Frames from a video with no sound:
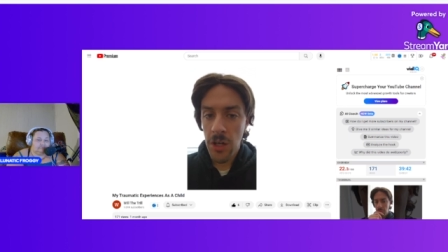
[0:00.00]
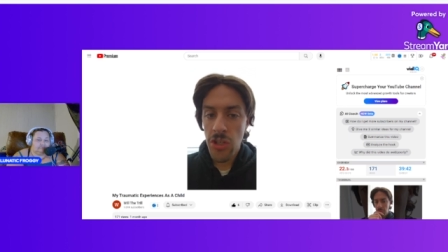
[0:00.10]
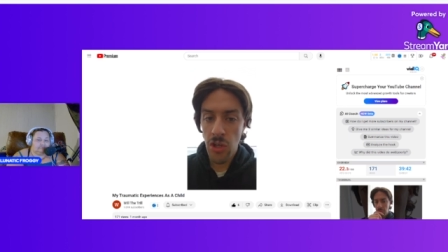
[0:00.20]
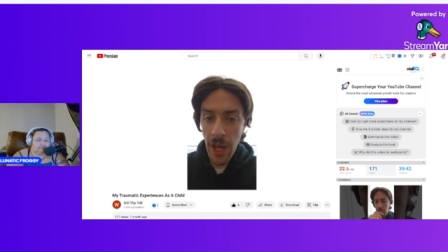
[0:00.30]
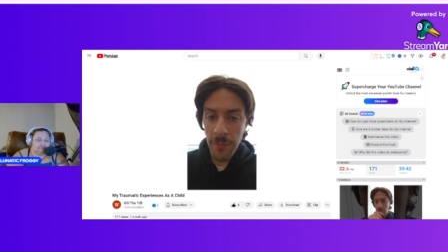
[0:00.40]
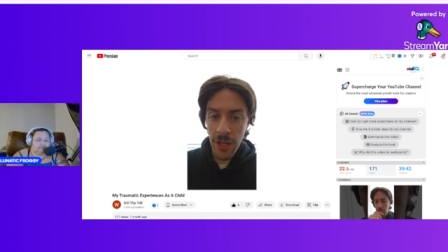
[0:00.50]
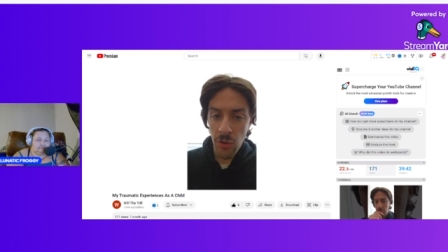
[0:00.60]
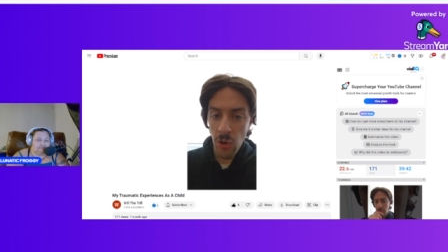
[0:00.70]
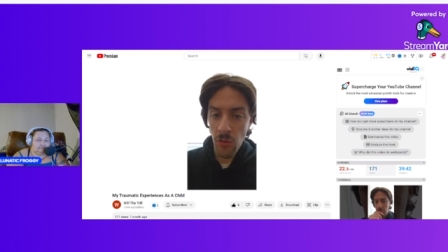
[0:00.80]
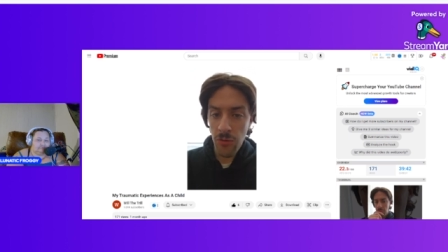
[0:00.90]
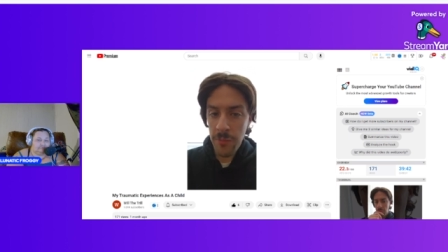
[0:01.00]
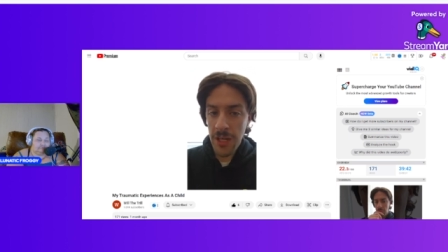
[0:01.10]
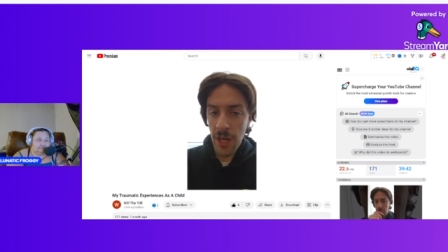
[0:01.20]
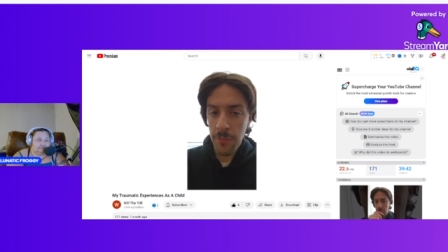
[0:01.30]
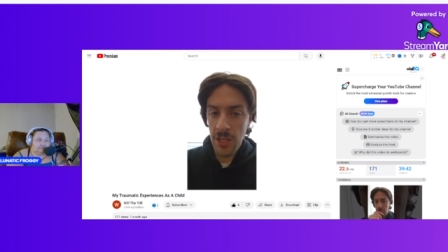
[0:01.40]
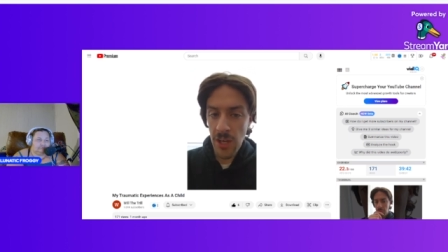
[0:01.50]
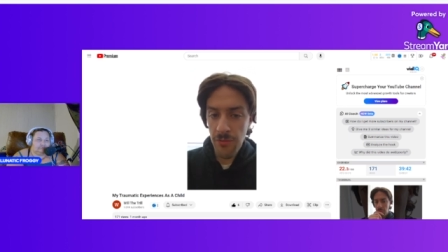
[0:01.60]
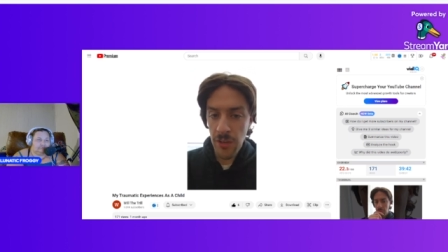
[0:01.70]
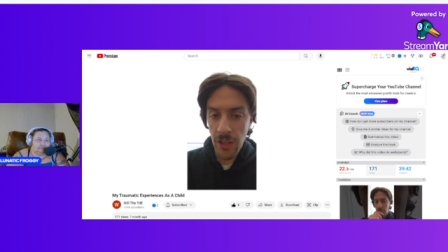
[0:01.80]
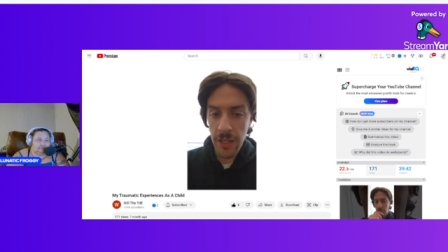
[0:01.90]
Should I make a new GoFundMe account? Because I
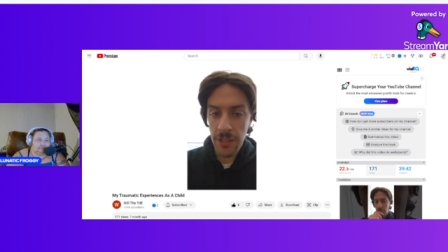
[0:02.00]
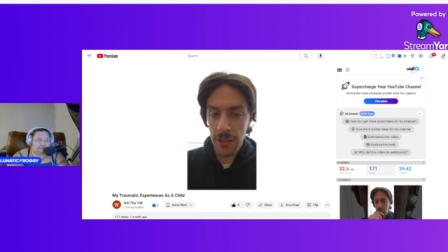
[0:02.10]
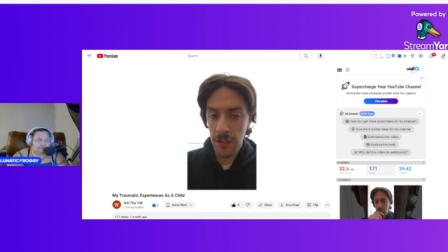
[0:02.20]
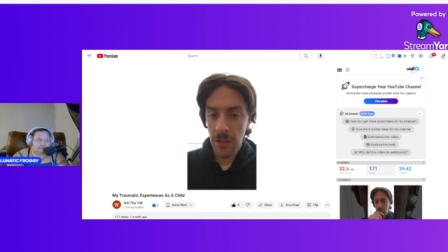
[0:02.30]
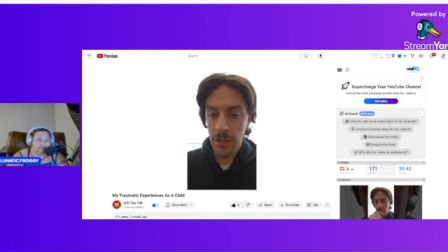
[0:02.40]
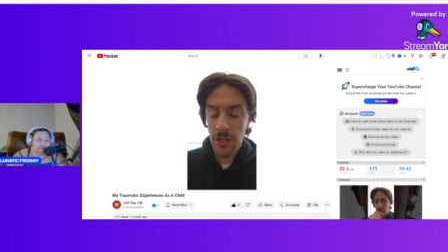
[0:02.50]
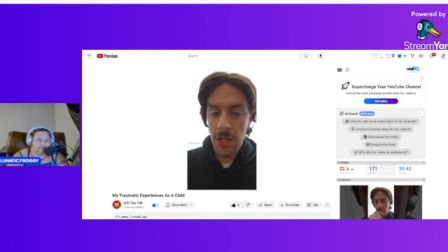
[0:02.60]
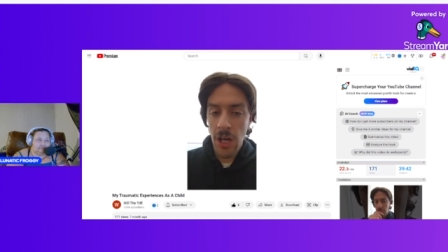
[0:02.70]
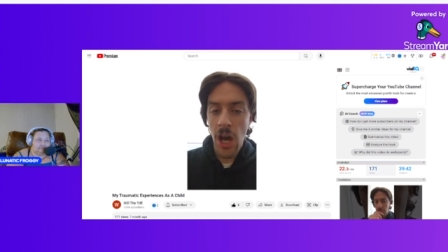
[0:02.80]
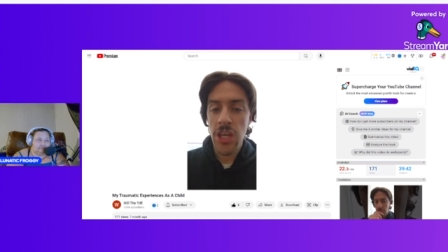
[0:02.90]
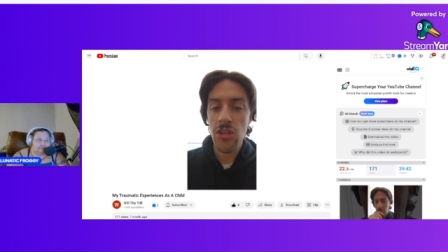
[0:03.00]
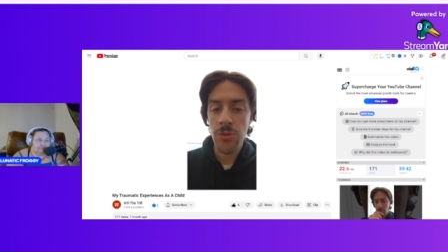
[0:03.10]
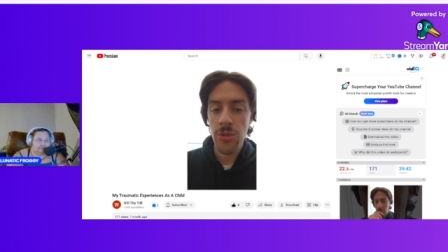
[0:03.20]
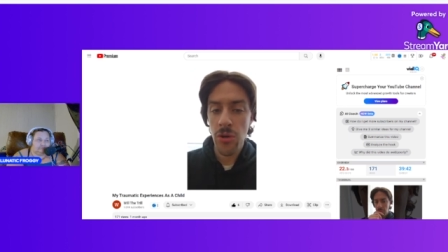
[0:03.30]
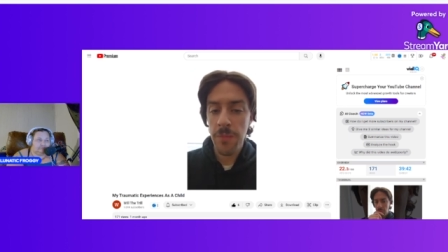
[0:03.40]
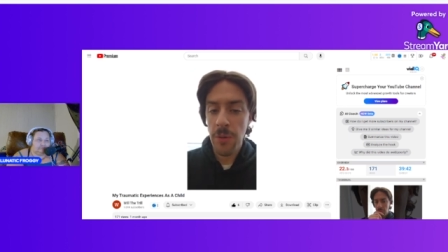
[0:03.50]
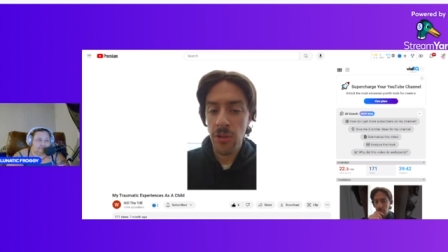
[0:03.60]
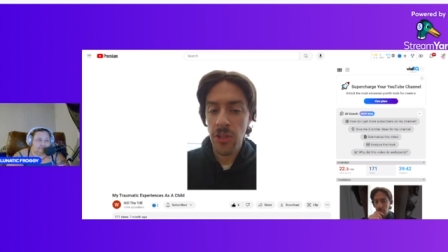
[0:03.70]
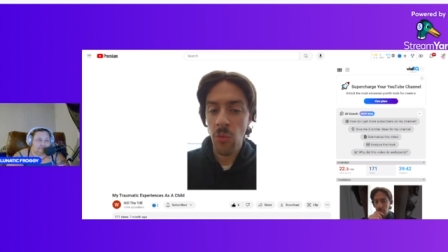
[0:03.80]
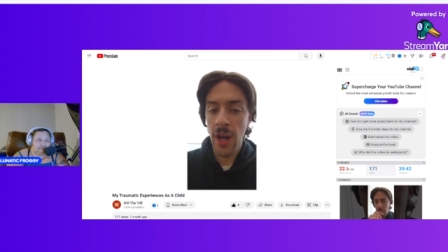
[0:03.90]
feel like a huge majority of people
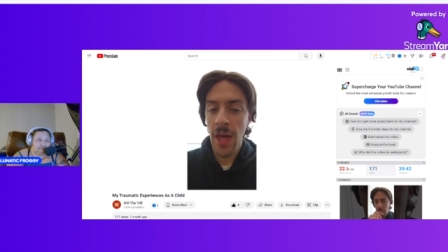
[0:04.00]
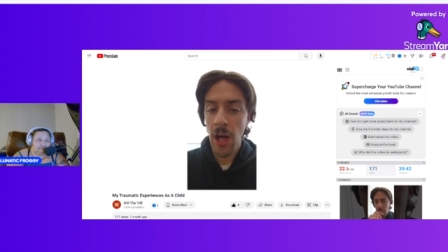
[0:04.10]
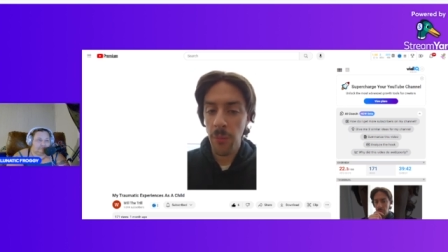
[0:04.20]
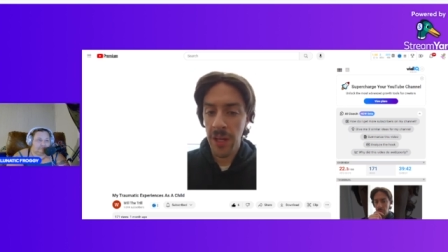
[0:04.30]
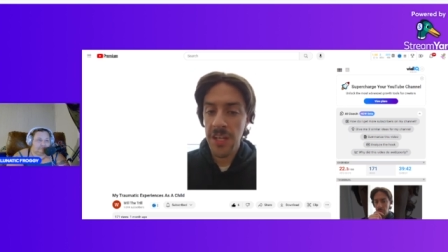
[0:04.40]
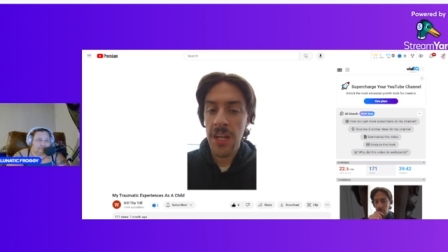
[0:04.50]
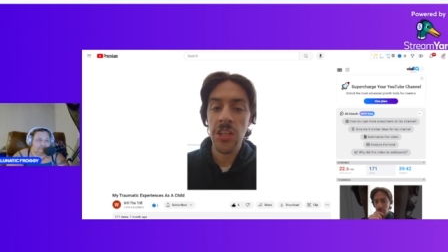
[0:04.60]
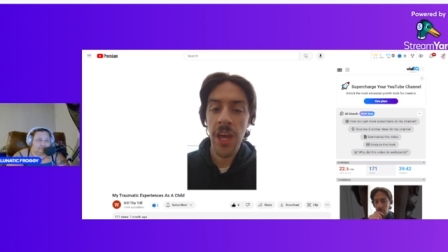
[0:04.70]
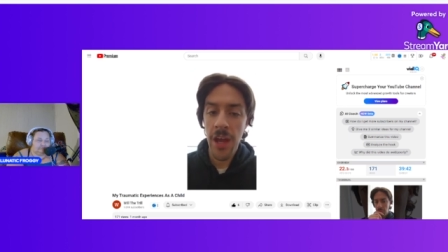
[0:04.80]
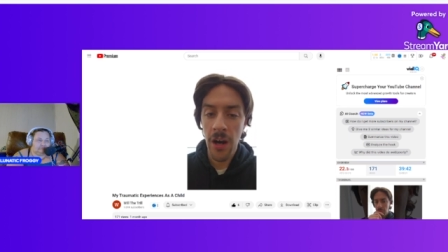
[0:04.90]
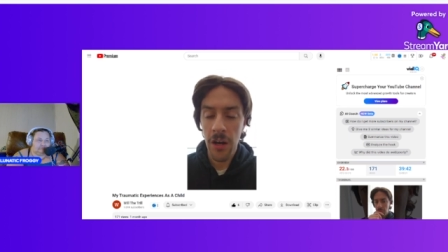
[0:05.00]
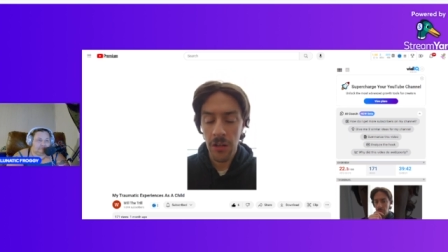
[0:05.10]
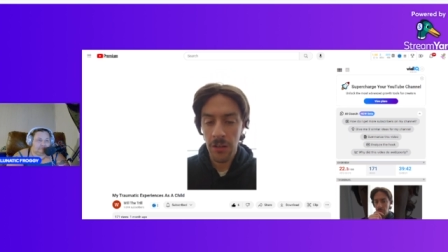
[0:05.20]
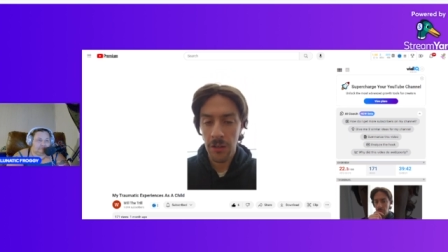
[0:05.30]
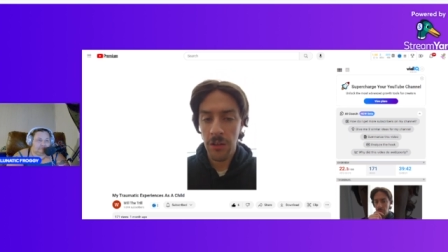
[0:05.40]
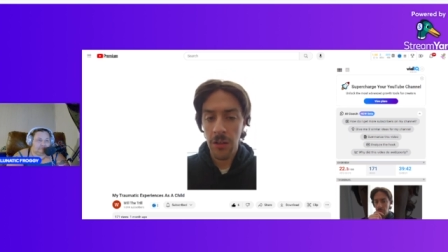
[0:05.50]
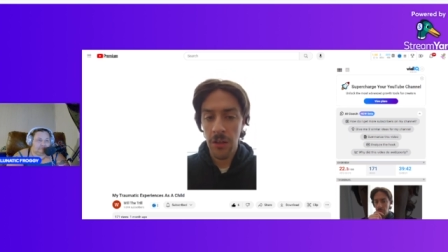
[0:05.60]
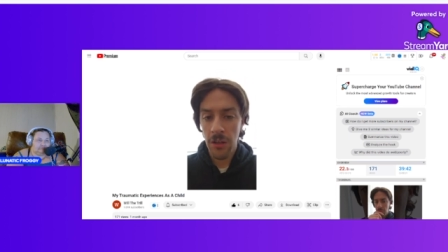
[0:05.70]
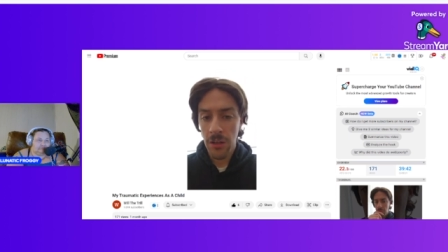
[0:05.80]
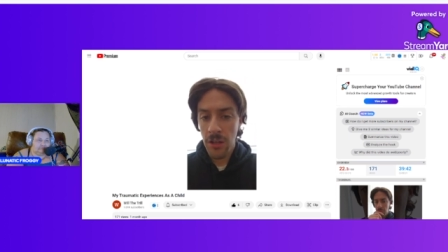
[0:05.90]
didn't want to help, like they didn't care.
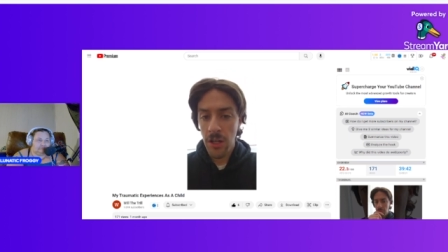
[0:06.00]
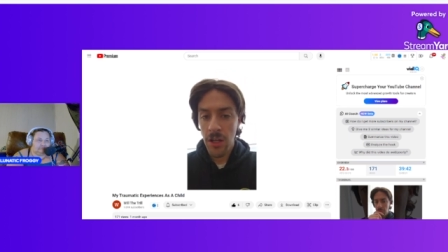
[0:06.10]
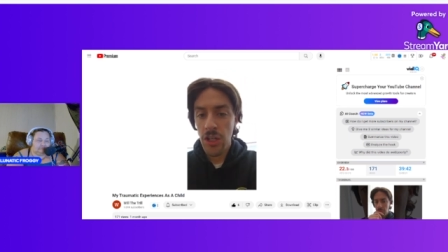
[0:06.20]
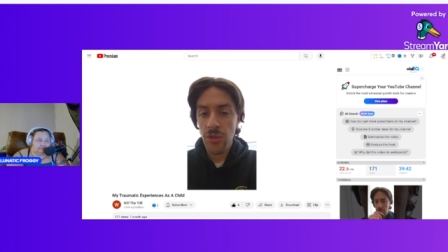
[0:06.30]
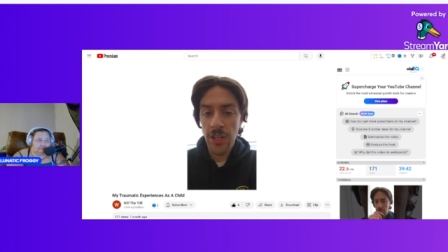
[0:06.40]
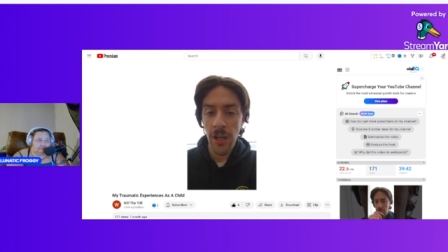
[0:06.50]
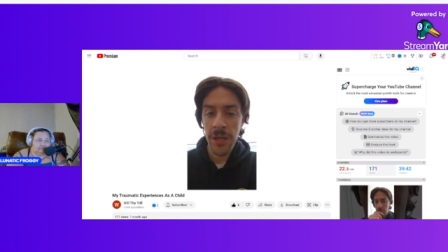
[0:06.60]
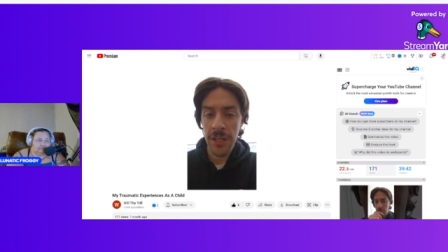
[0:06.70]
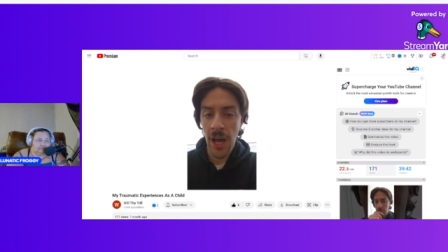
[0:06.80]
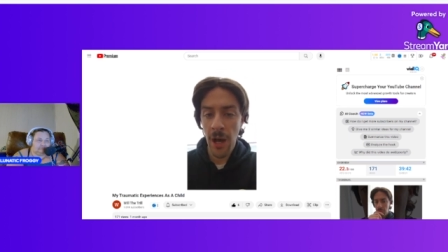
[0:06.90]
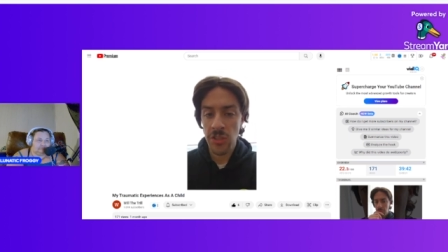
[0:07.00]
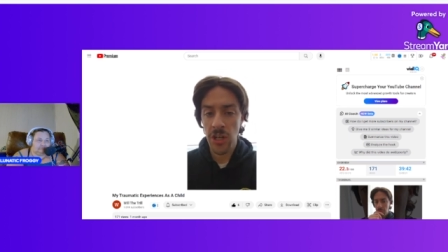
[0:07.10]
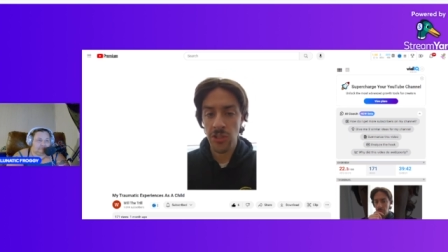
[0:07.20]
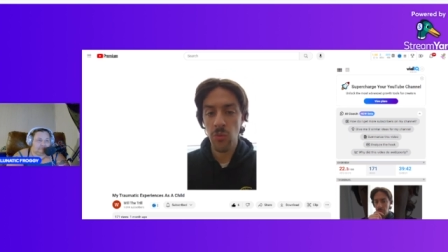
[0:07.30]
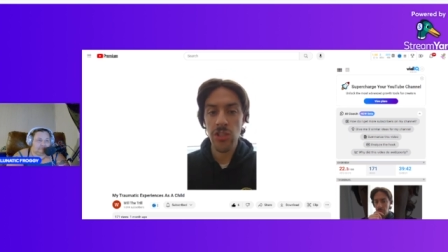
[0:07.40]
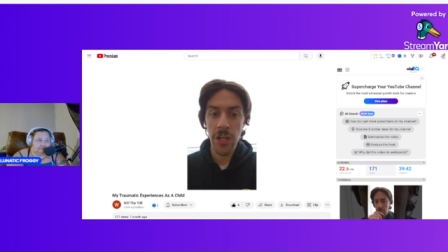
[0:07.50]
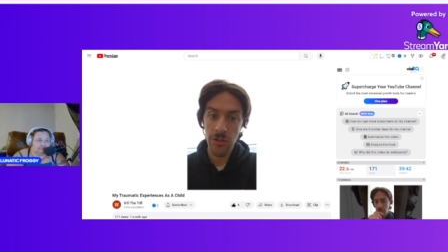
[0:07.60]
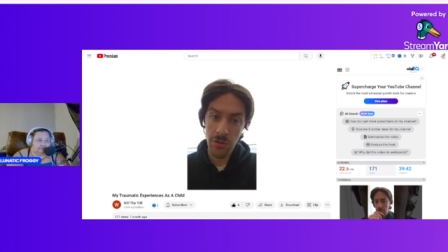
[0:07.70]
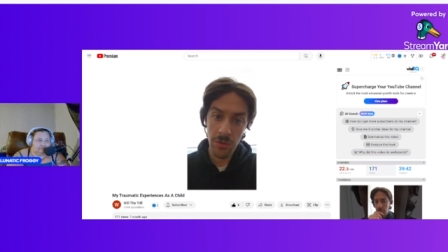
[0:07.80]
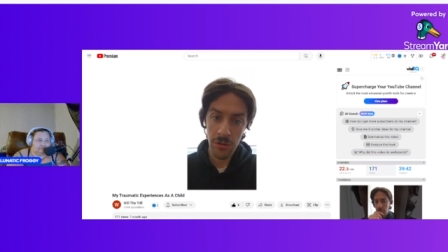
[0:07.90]
You tell me in the comment section, what should I
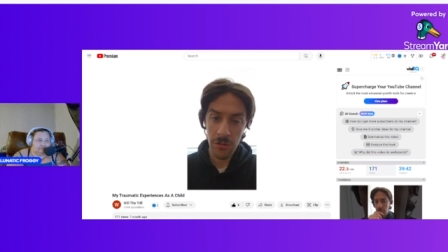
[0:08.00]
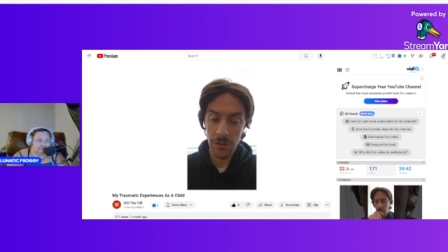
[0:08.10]
do?